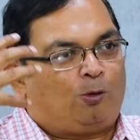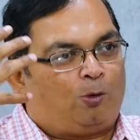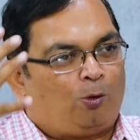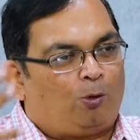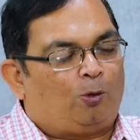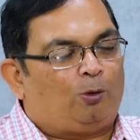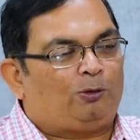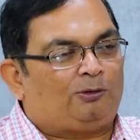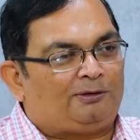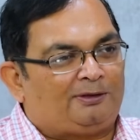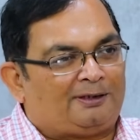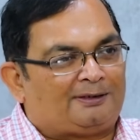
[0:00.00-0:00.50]

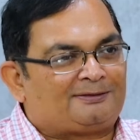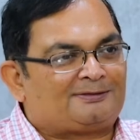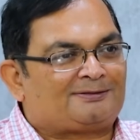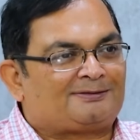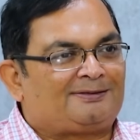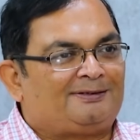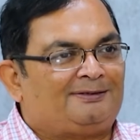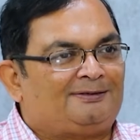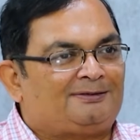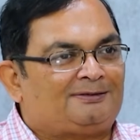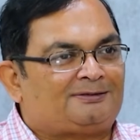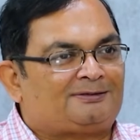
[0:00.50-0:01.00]
Hone that
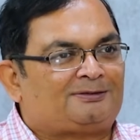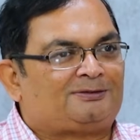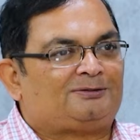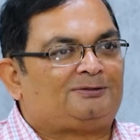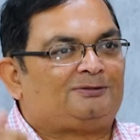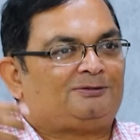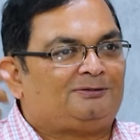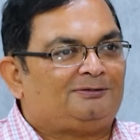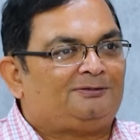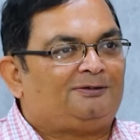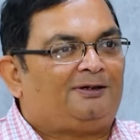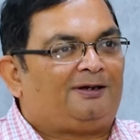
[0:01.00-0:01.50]
skills,
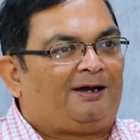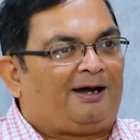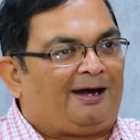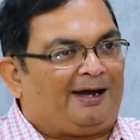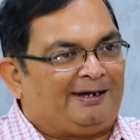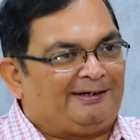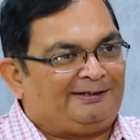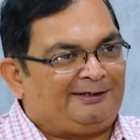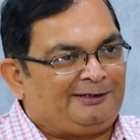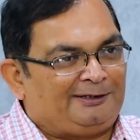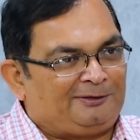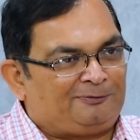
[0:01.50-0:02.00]

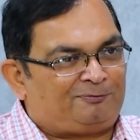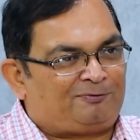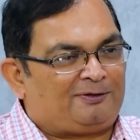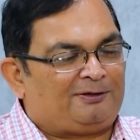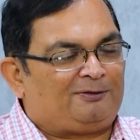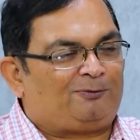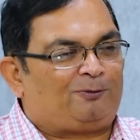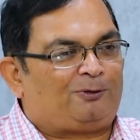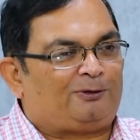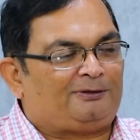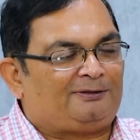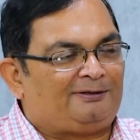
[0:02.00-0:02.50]
identify
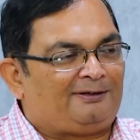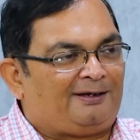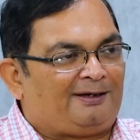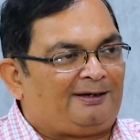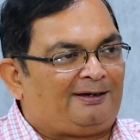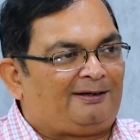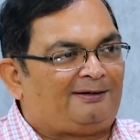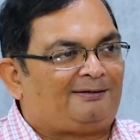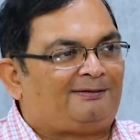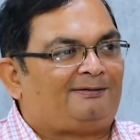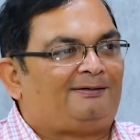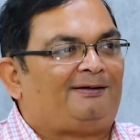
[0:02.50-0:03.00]
what they
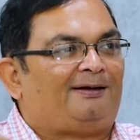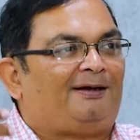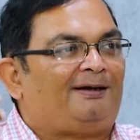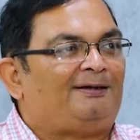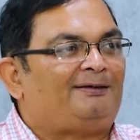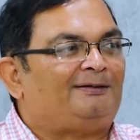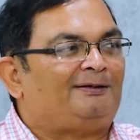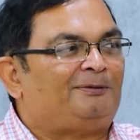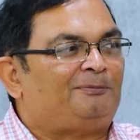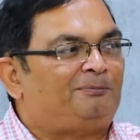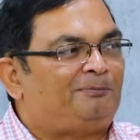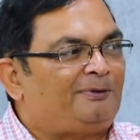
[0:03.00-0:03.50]
are,
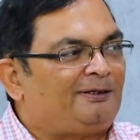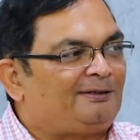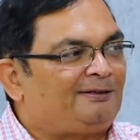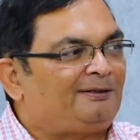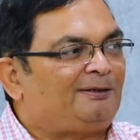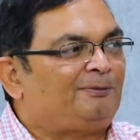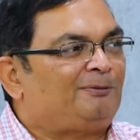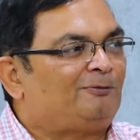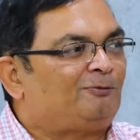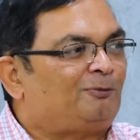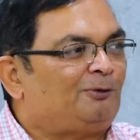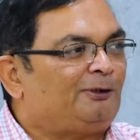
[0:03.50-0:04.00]
and then make
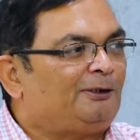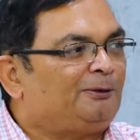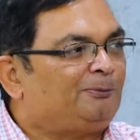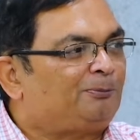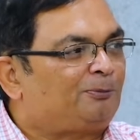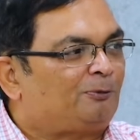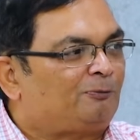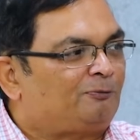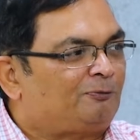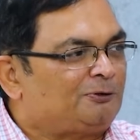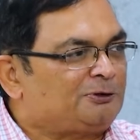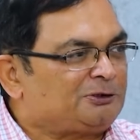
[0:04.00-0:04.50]
them fully
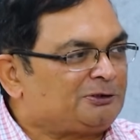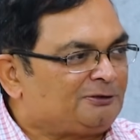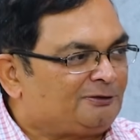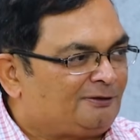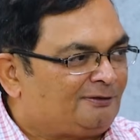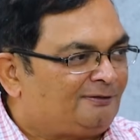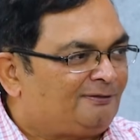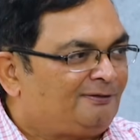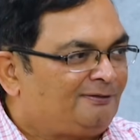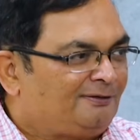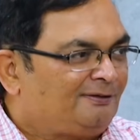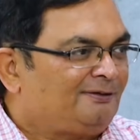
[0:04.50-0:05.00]

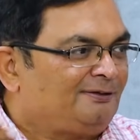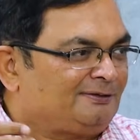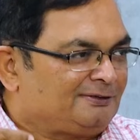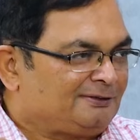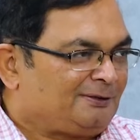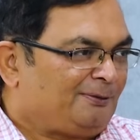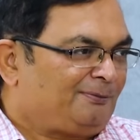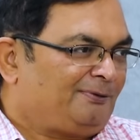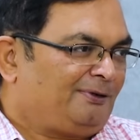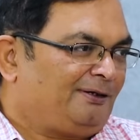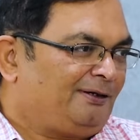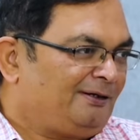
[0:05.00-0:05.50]
professional.
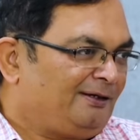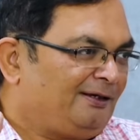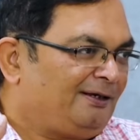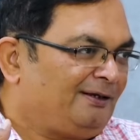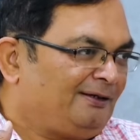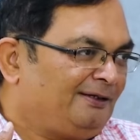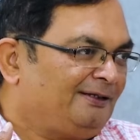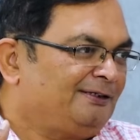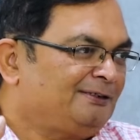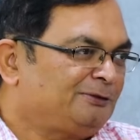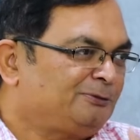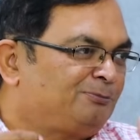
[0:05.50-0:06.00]
Some
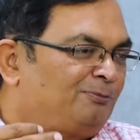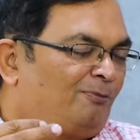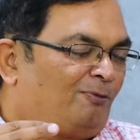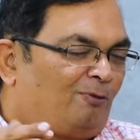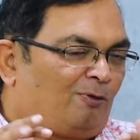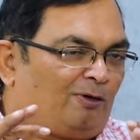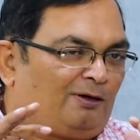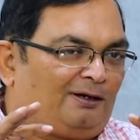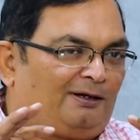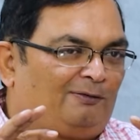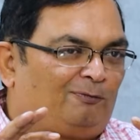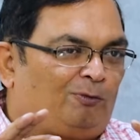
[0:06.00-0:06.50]
is
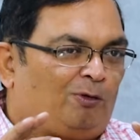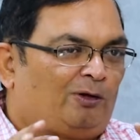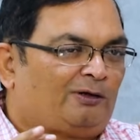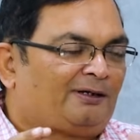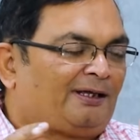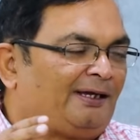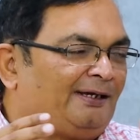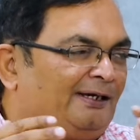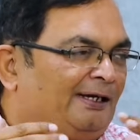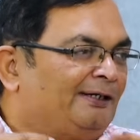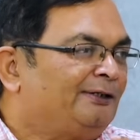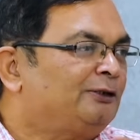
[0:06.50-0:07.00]
what
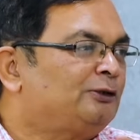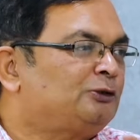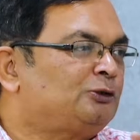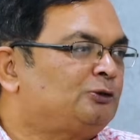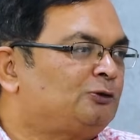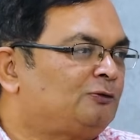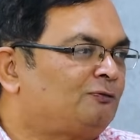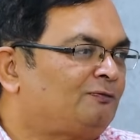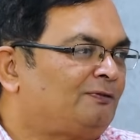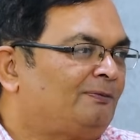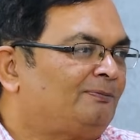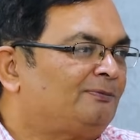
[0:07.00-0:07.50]
I
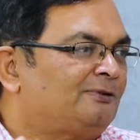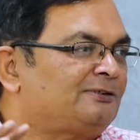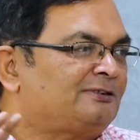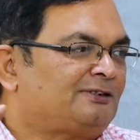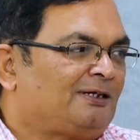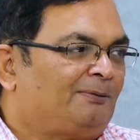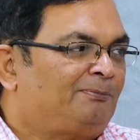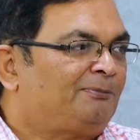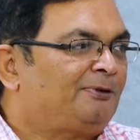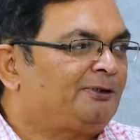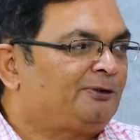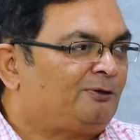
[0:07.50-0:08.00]
understood from the
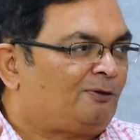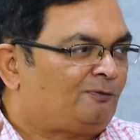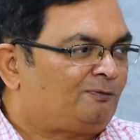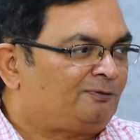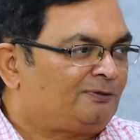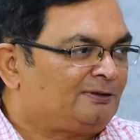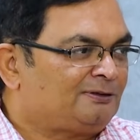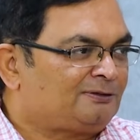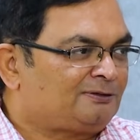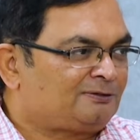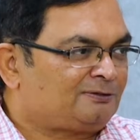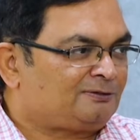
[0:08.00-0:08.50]
summary of
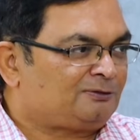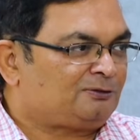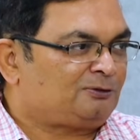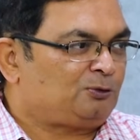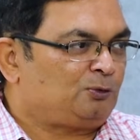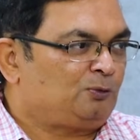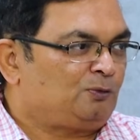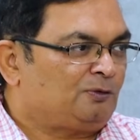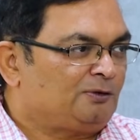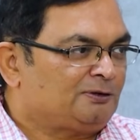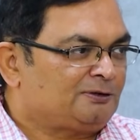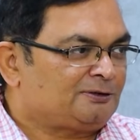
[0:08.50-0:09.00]
this
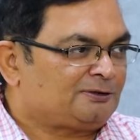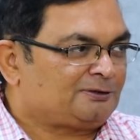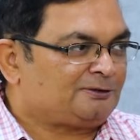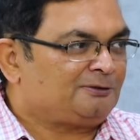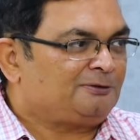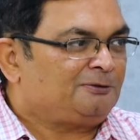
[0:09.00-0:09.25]
two words.